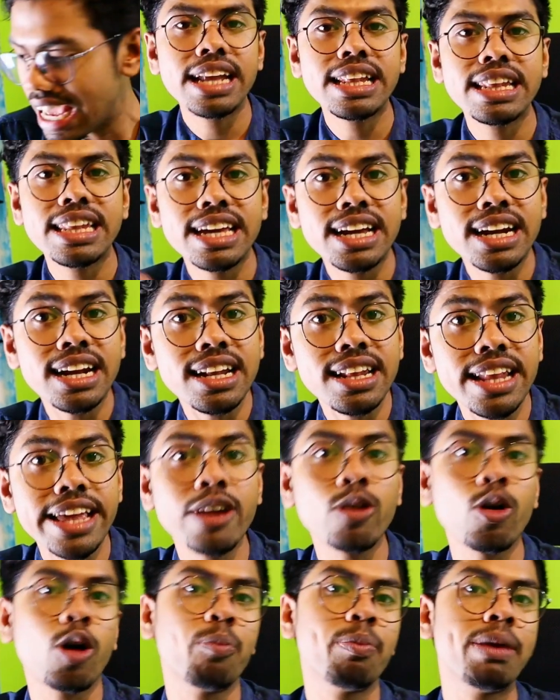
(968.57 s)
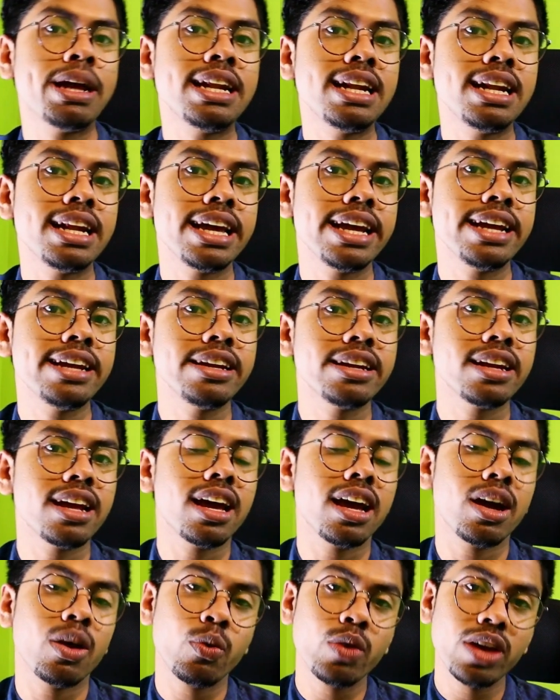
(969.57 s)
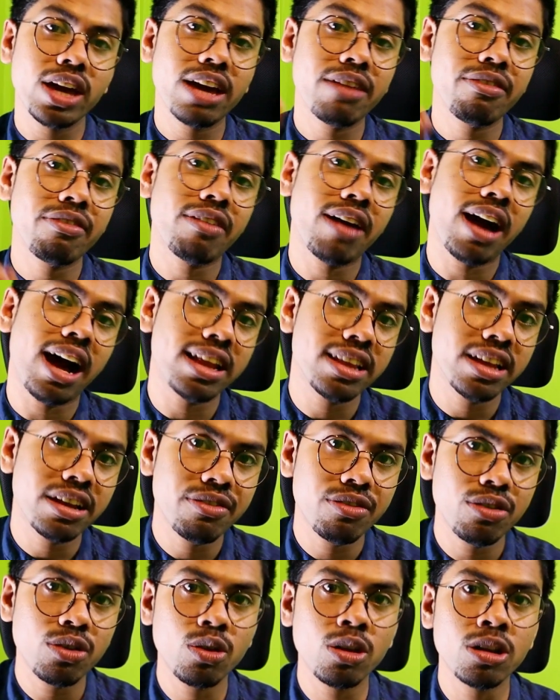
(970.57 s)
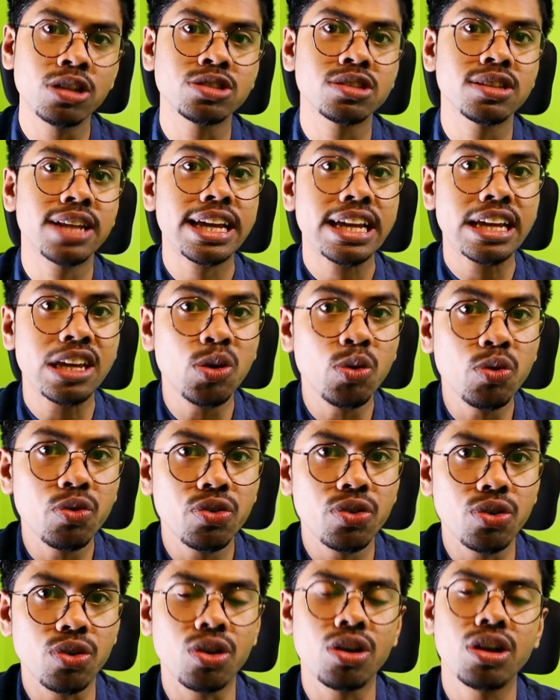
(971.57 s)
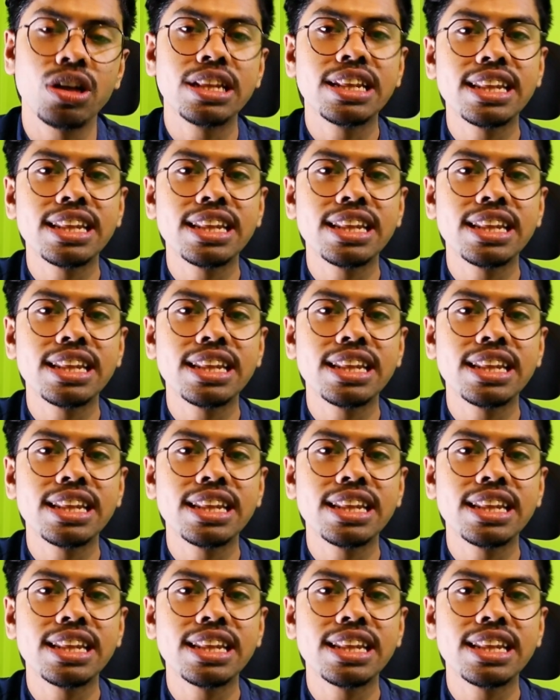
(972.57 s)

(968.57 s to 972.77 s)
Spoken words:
And there are like OpenLane, we have other flow also, like Qflow.